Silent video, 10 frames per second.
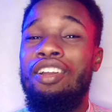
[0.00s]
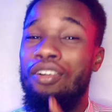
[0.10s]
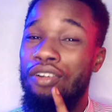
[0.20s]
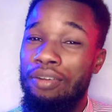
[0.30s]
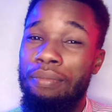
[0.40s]

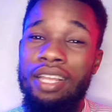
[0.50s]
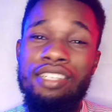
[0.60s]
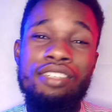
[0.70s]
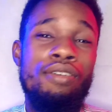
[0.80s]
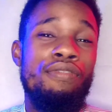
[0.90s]
God
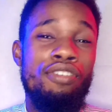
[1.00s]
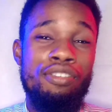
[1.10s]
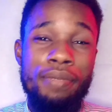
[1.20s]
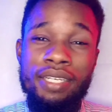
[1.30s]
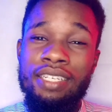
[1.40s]
bless you for
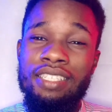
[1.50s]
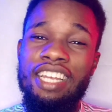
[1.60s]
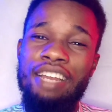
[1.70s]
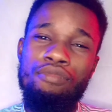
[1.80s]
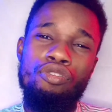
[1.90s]
spending
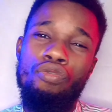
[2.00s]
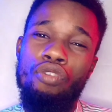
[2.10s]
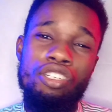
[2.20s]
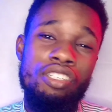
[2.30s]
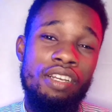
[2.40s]
time to
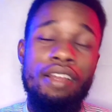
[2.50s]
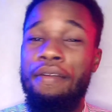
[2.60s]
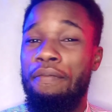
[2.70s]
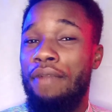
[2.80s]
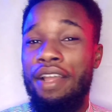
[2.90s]
watch
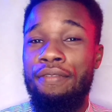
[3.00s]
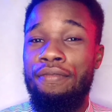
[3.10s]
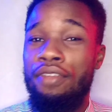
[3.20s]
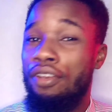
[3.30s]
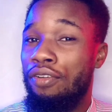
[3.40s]
my
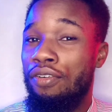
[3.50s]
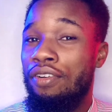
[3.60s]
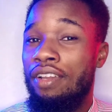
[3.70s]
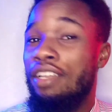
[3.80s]
video.